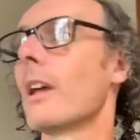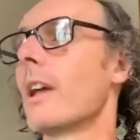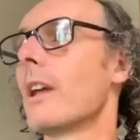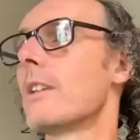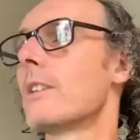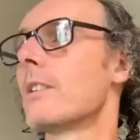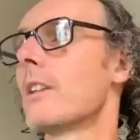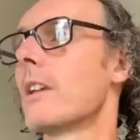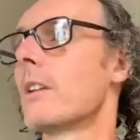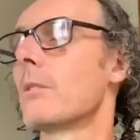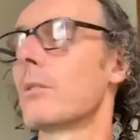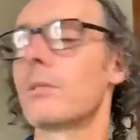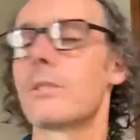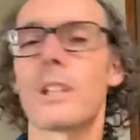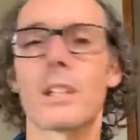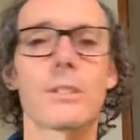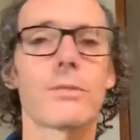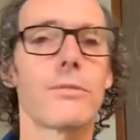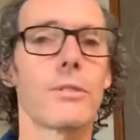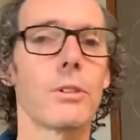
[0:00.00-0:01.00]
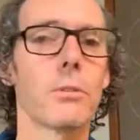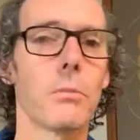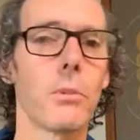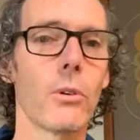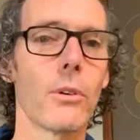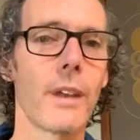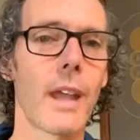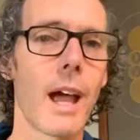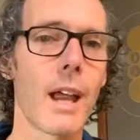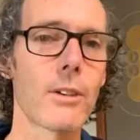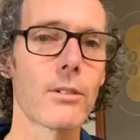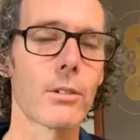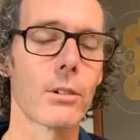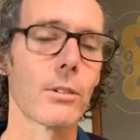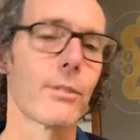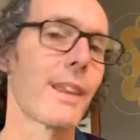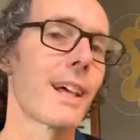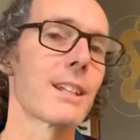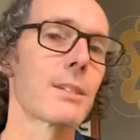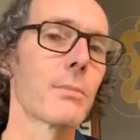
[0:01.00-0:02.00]
It'll just feel more
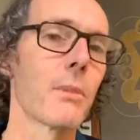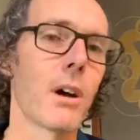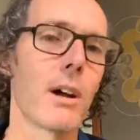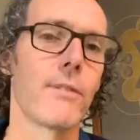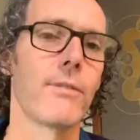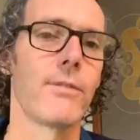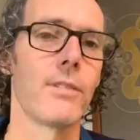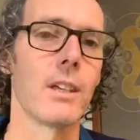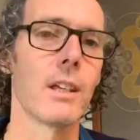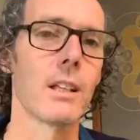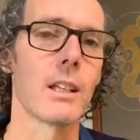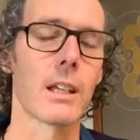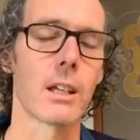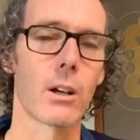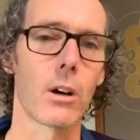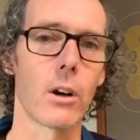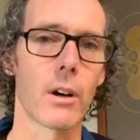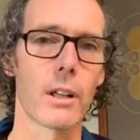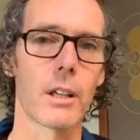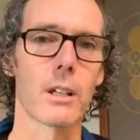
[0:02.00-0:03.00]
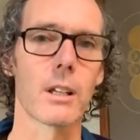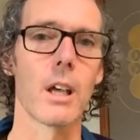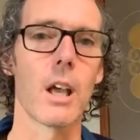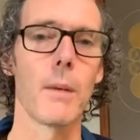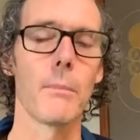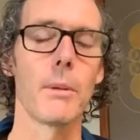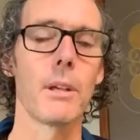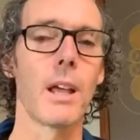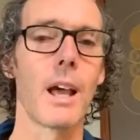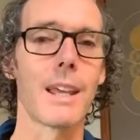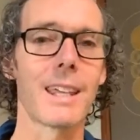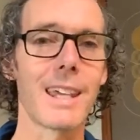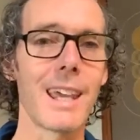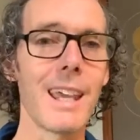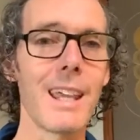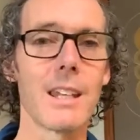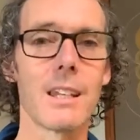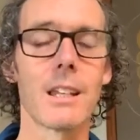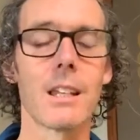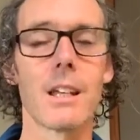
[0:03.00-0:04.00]
natural. That's my feeling on it. But
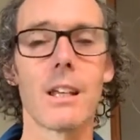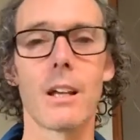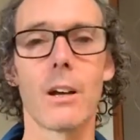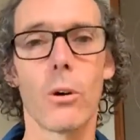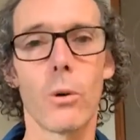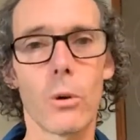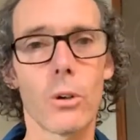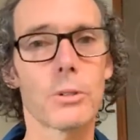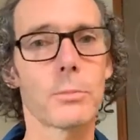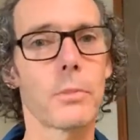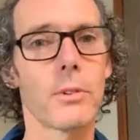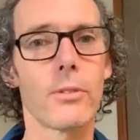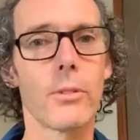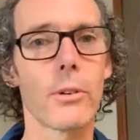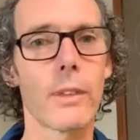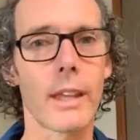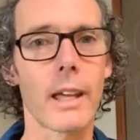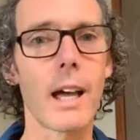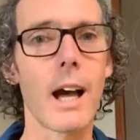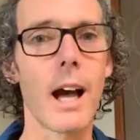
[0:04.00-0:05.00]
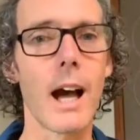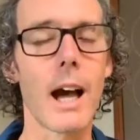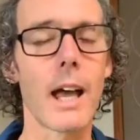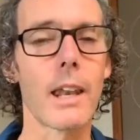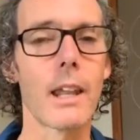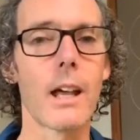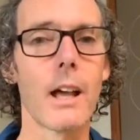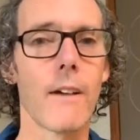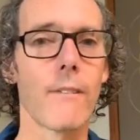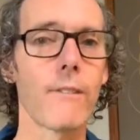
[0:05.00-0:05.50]
again, horse before the cart.